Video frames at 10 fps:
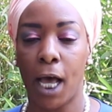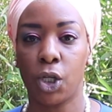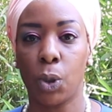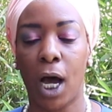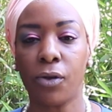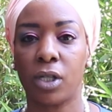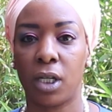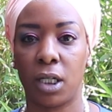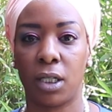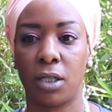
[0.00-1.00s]
And so now the
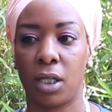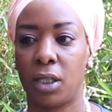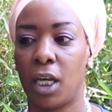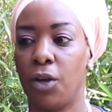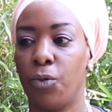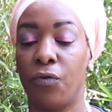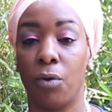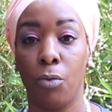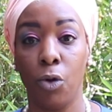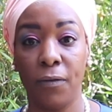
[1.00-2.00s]
citizens are saying, we've
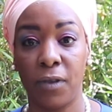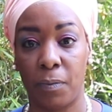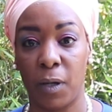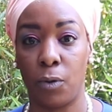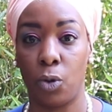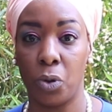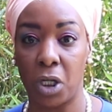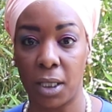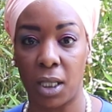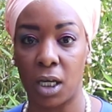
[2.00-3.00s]
removed the people who
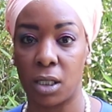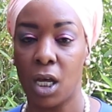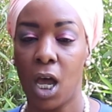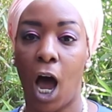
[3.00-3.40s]
did this,